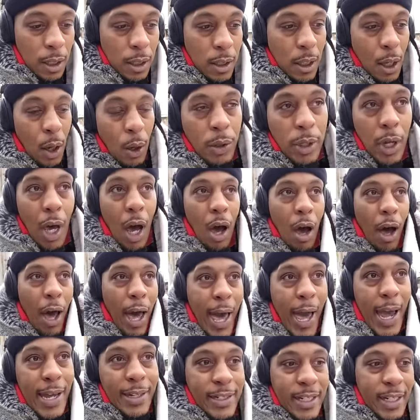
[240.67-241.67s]
Yo, y'all
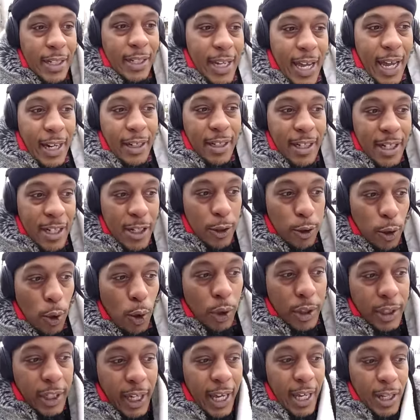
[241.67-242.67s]
actually letting these
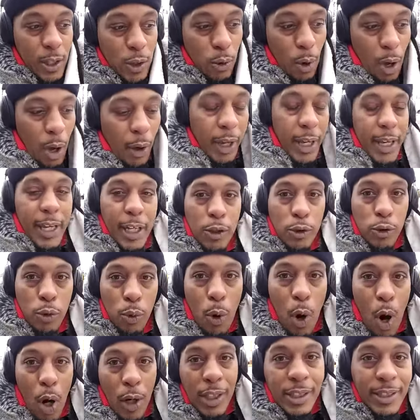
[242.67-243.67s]
little kids go out here and
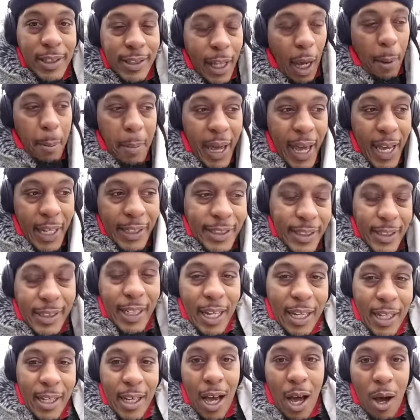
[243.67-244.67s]
do all this dumbass
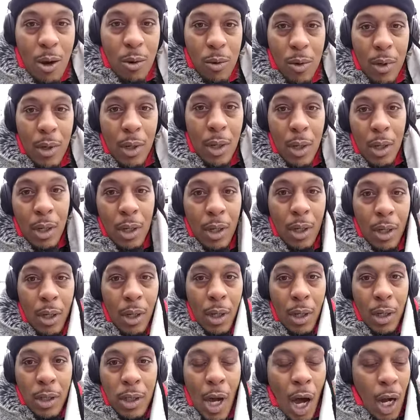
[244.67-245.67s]
shit, yo.
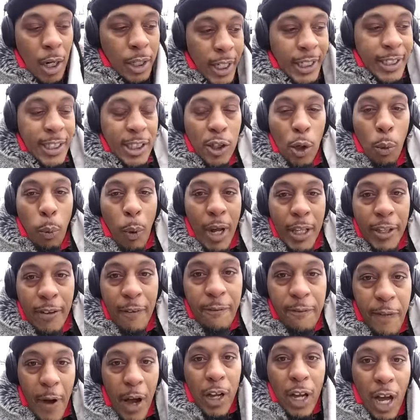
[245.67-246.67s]
Y'all niggas need to wake the
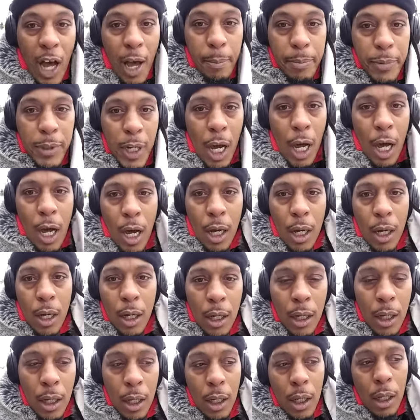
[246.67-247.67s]
fuck up, Doug.
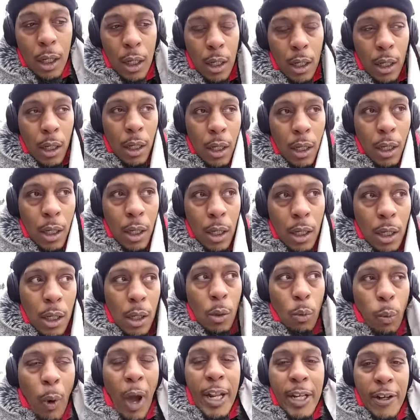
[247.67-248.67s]

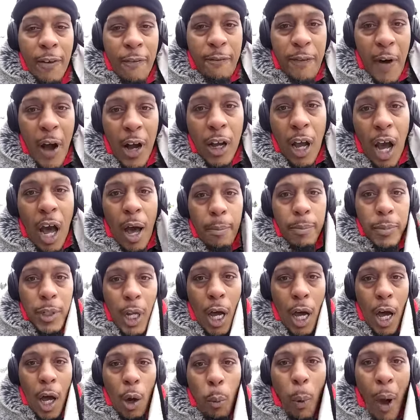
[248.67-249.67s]
Wake the fuck up,
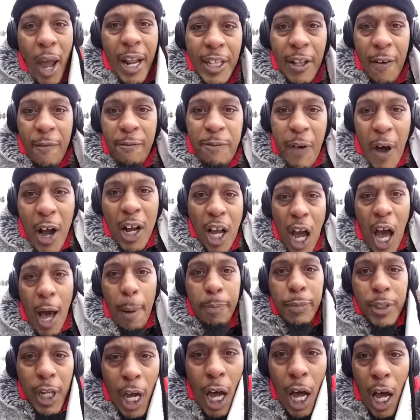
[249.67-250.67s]
Doug. Wake the fuck
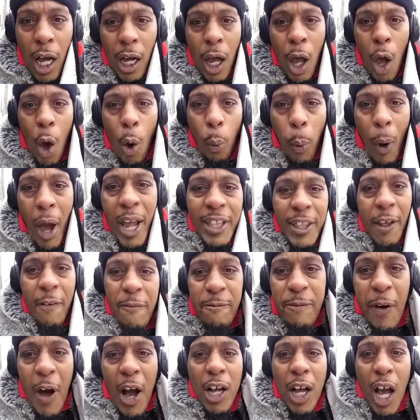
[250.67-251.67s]
up, Doug. Wake the
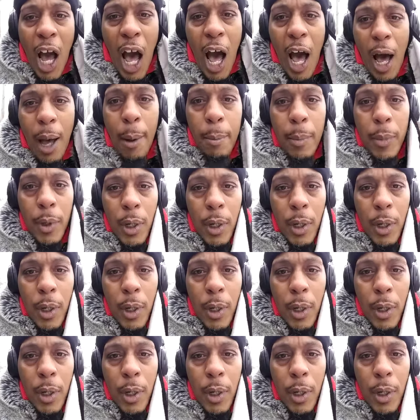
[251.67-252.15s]
fuck up.